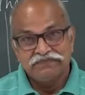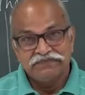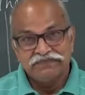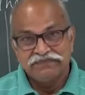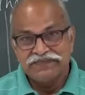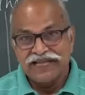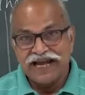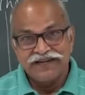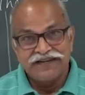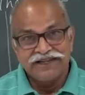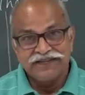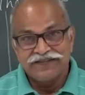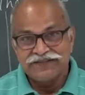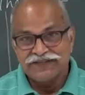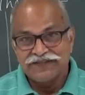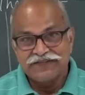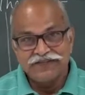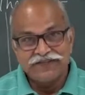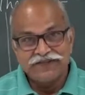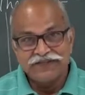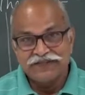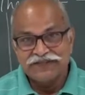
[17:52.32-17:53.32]
That
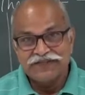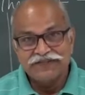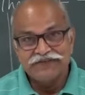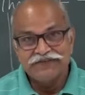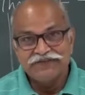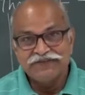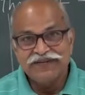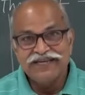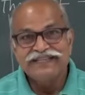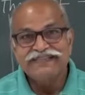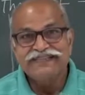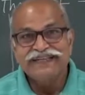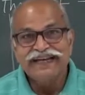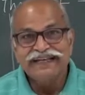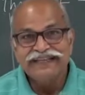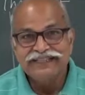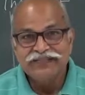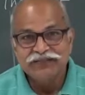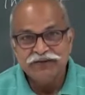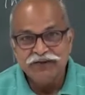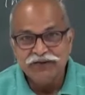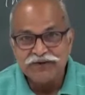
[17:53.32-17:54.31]
is not the way
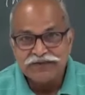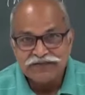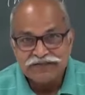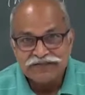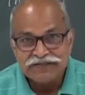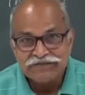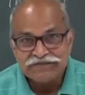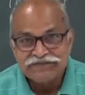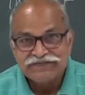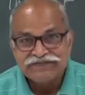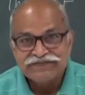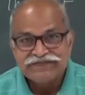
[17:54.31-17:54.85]
science goes.